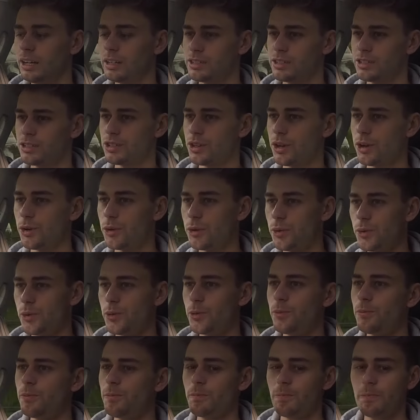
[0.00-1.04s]
So
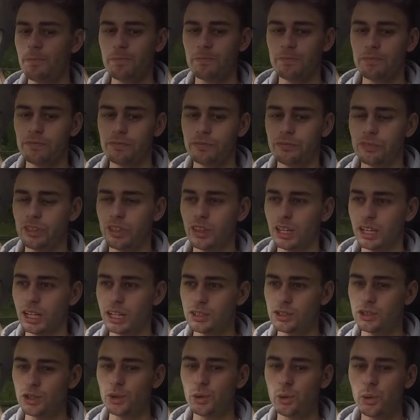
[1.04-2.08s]

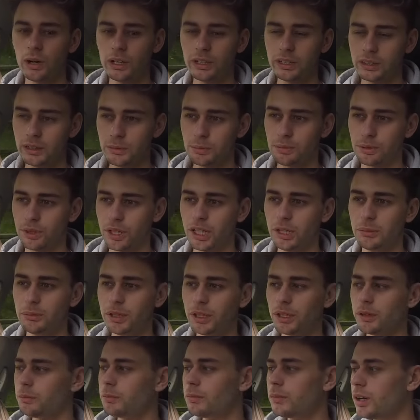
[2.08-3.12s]
that's quite the
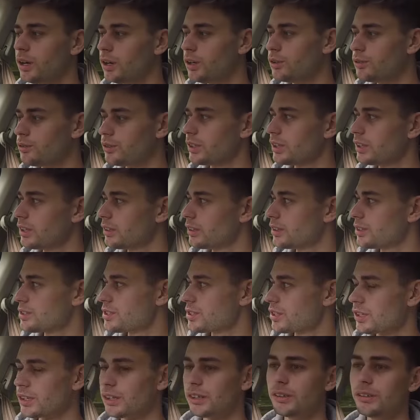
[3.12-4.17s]
premium over the other
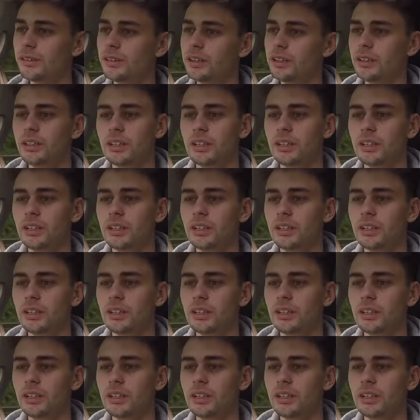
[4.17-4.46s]
two.